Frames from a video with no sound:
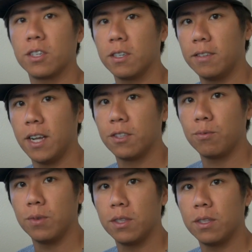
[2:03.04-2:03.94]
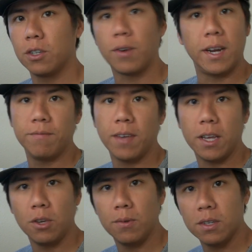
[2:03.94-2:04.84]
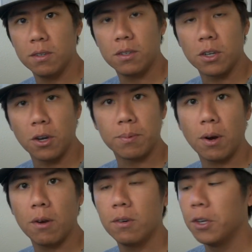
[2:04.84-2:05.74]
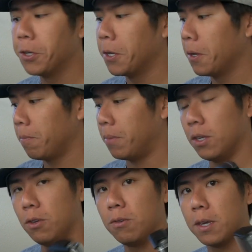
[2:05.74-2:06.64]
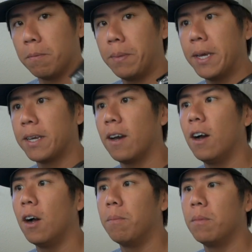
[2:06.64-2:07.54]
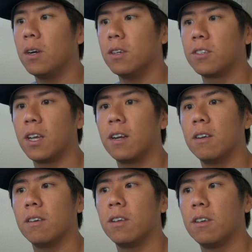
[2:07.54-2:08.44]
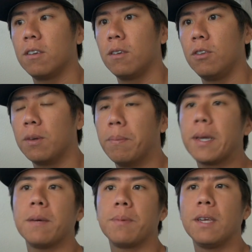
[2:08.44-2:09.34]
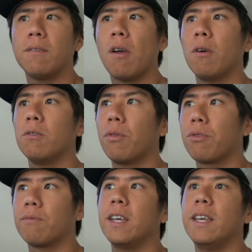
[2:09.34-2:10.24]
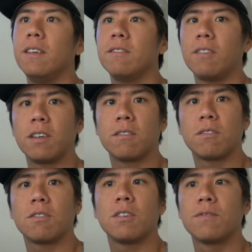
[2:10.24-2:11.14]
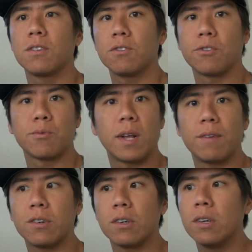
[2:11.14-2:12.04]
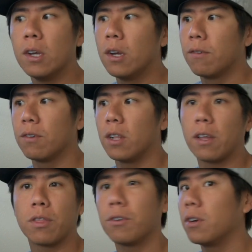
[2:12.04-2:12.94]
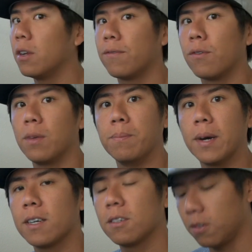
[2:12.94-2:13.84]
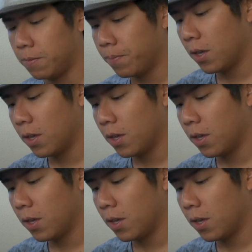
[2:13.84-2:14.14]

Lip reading: because that's what the trade-in value is to GoPro. But you can pick up you can pick up Hero 3s, like the silvers or whatever, for like 30 to 40 bucks.